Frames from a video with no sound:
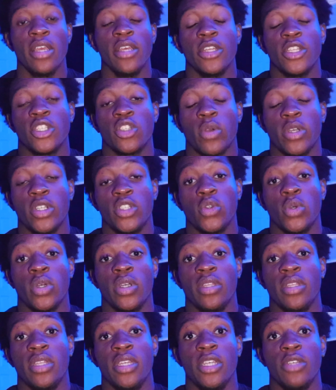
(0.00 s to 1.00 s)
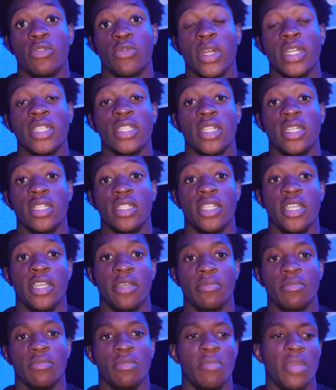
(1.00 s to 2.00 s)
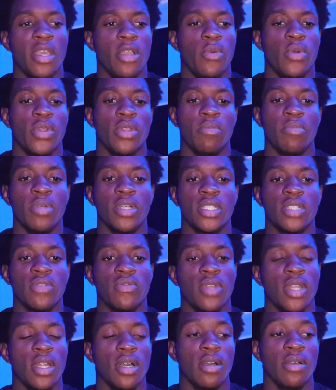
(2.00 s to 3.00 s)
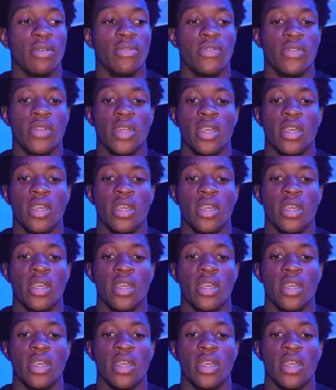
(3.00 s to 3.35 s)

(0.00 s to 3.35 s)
So I joined the wrestling team, met with a bunch of love,